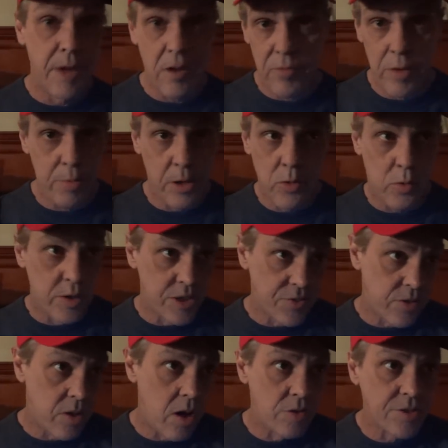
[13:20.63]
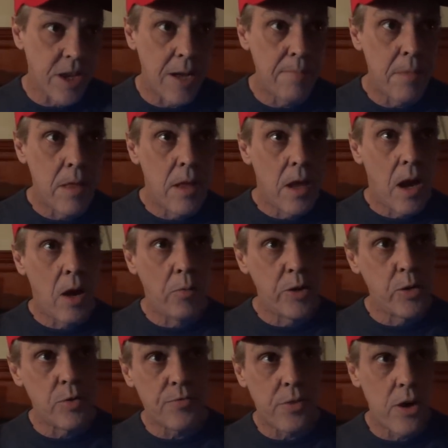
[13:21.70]
Yeah, we've been doing this for a long time. We
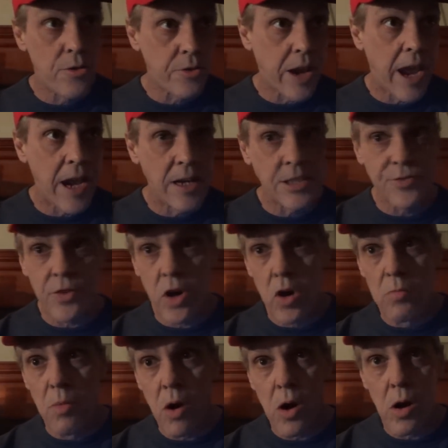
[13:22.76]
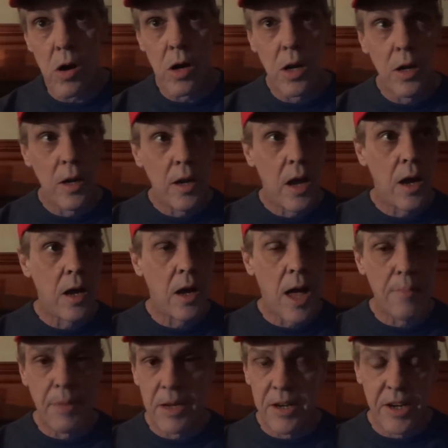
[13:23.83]
do it for other candidates, for Omar.
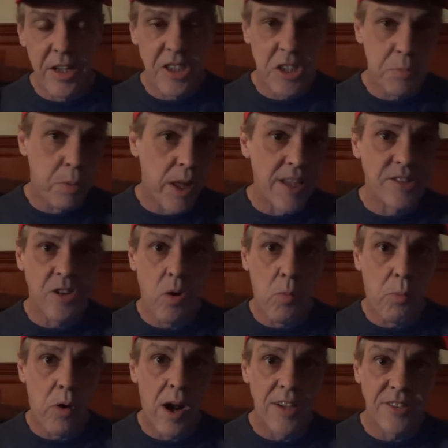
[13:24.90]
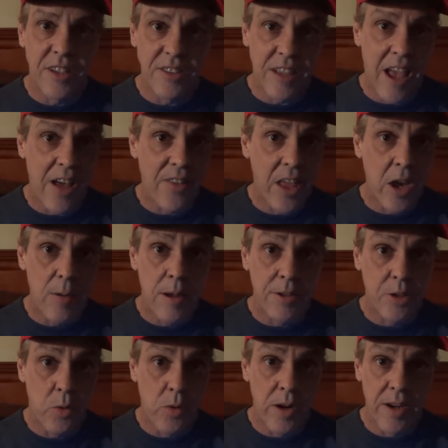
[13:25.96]
And he explains the whole process of how they go
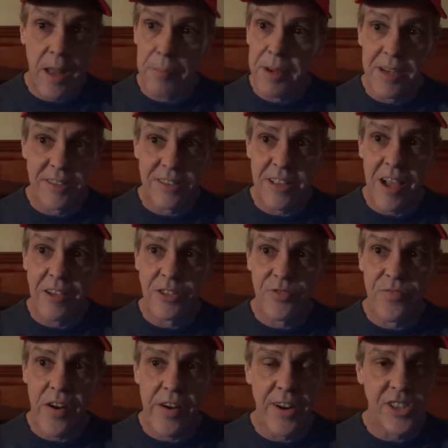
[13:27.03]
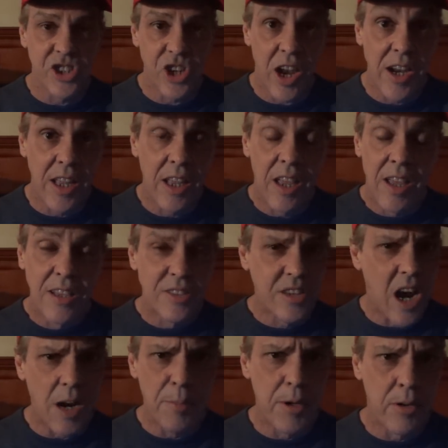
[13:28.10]
about doing it. I mean, it sounds very shady. It's
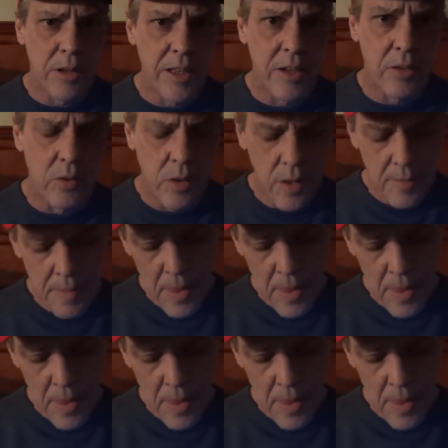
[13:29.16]
got to be illegal.